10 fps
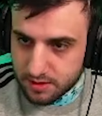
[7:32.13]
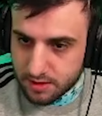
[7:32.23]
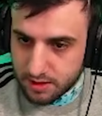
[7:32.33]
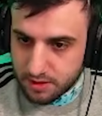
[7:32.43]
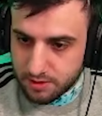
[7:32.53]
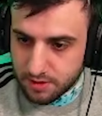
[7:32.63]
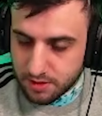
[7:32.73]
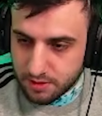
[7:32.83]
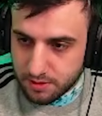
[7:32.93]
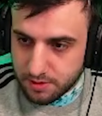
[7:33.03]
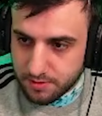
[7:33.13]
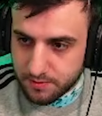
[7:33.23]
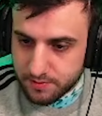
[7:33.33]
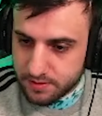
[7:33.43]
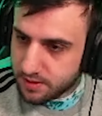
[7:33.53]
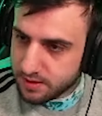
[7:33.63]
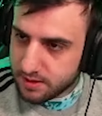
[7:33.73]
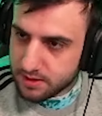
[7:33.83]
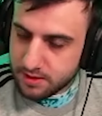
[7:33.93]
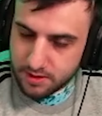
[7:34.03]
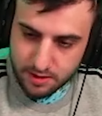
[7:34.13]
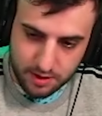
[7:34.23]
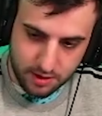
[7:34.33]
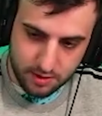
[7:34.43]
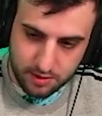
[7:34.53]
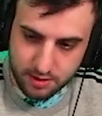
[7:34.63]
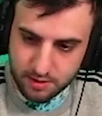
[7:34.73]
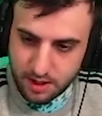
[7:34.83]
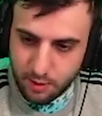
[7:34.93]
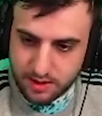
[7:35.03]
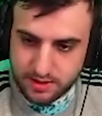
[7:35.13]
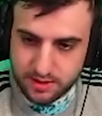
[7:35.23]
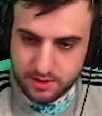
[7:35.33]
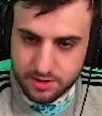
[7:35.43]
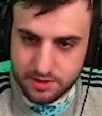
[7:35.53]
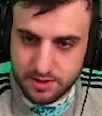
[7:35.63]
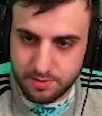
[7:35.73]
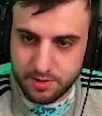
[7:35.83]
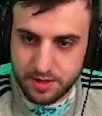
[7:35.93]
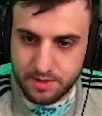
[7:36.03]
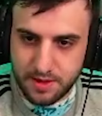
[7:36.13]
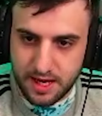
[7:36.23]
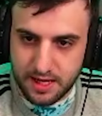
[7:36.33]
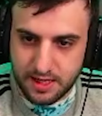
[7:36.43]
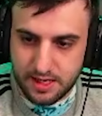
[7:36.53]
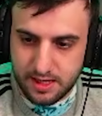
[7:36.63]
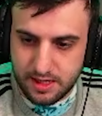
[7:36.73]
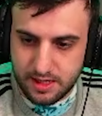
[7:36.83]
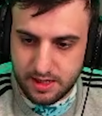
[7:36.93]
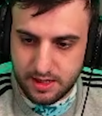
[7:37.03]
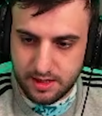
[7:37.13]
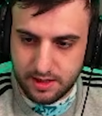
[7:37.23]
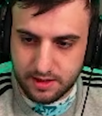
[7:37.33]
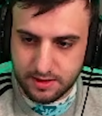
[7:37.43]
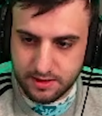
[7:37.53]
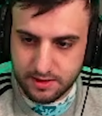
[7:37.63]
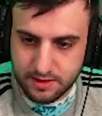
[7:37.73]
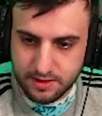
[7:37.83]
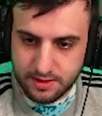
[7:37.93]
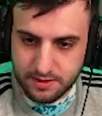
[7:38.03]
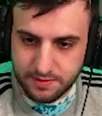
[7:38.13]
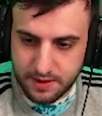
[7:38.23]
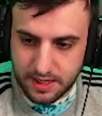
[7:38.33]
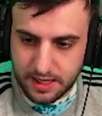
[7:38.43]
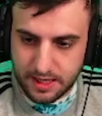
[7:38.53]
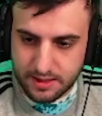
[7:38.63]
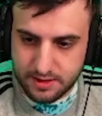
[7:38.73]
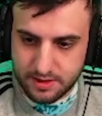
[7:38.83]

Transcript: Oh, no. Oh, no. I wanted that Sersi pretty badly. Fuck.